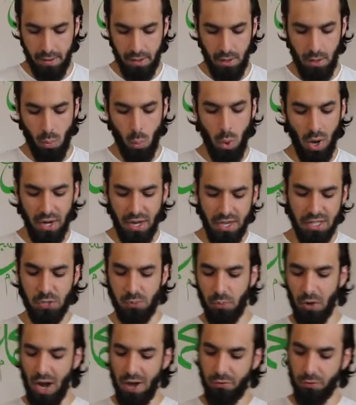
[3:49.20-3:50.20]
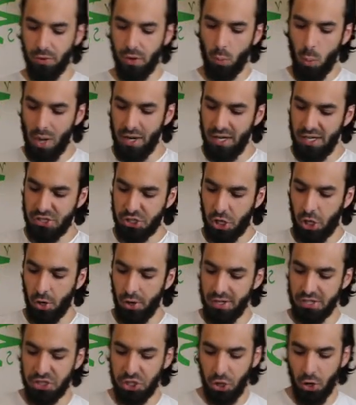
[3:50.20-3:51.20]
What is bravery? What is
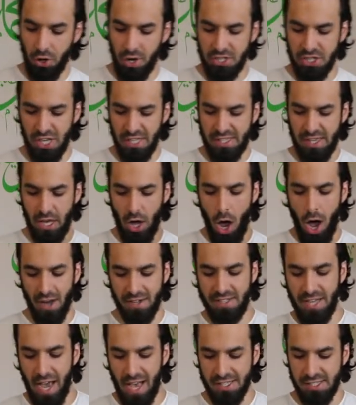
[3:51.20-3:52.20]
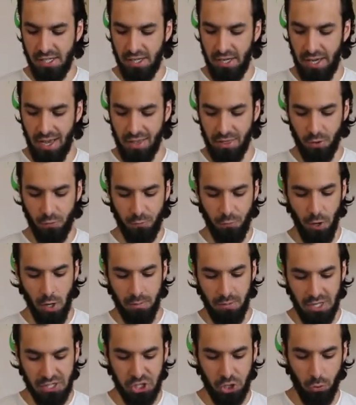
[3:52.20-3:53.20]
courage? Courage is the audacity and the
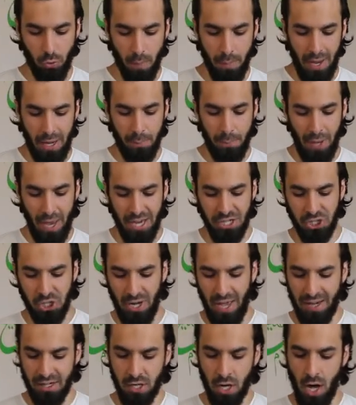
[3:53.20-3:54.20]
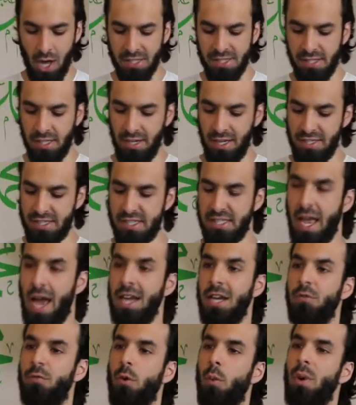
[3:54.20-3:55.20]
firmness to remain patient and constant in
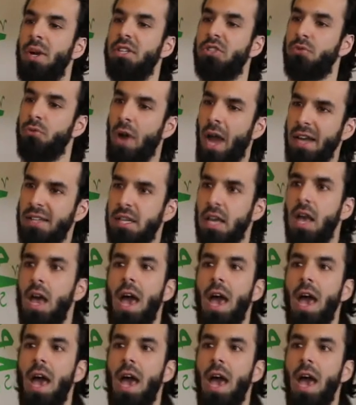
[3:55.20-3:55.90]
standing for what is right